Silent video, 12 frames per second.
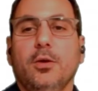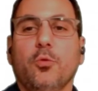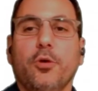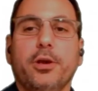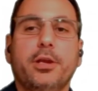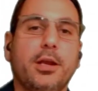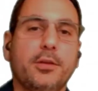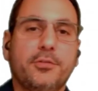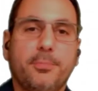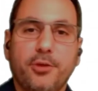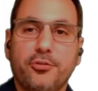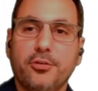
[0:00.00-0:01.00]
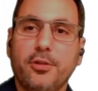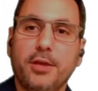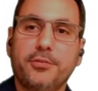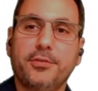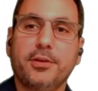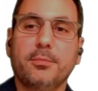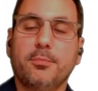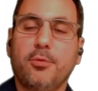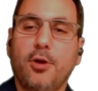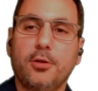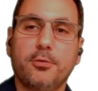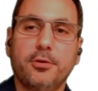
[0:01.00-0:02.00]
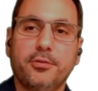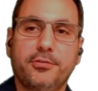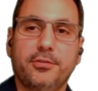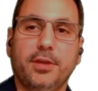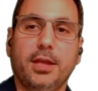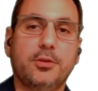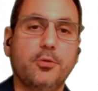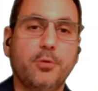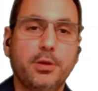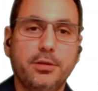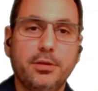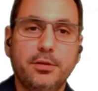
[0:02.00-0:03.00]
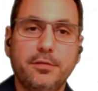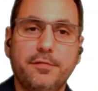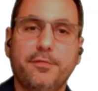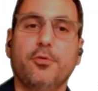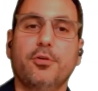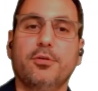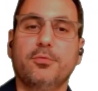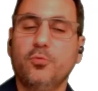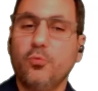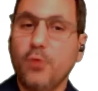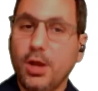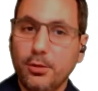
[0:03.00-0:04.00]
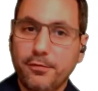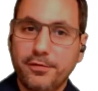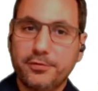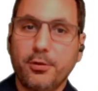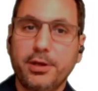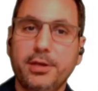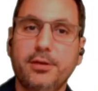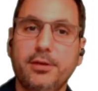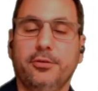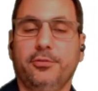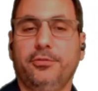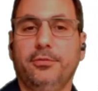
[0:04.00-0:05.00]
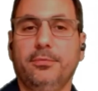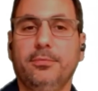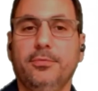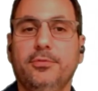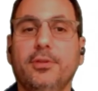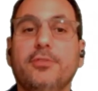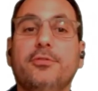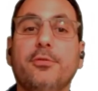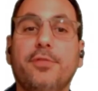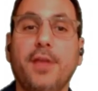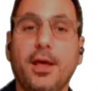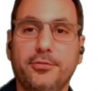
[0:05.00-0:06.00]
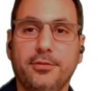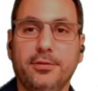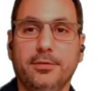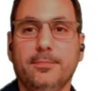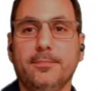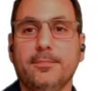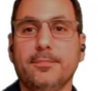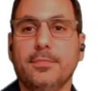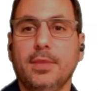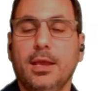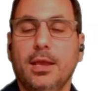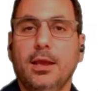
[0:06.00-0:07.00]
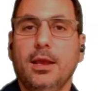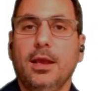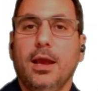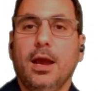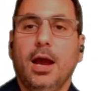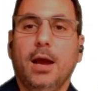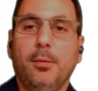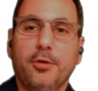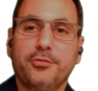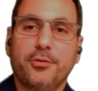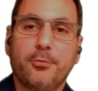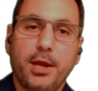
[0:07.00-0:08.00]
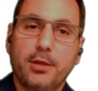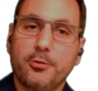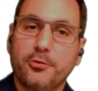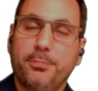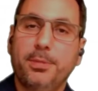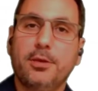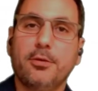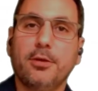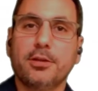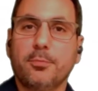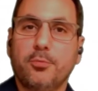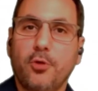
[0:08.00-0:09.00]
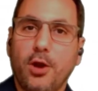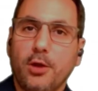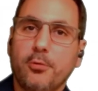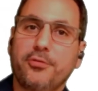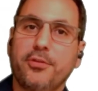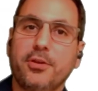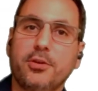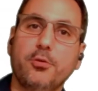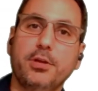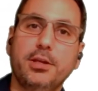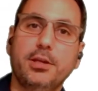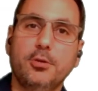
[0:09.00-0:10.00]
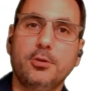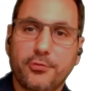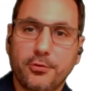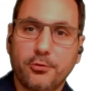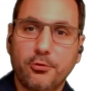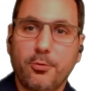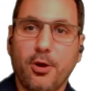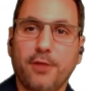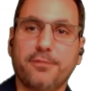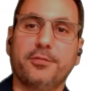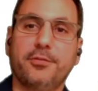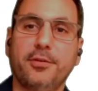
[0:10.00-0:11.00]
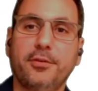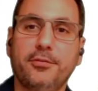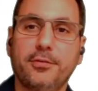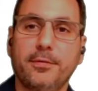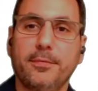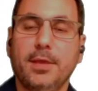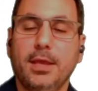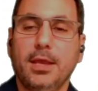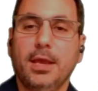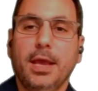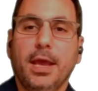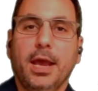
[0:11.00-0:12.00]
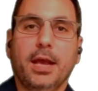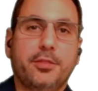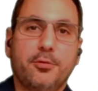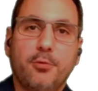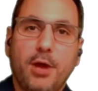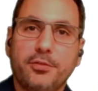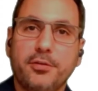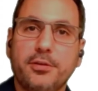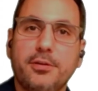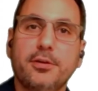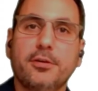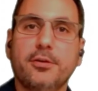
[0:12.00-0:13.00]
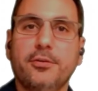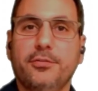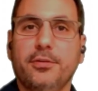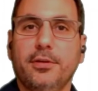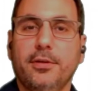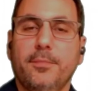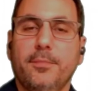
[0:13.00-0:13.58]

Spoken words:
working and specializing in Progress and QAD for well over 20 years, since 2000. I'm also a regular speaker at the Progress and QAD user group conferences, and throughout the years,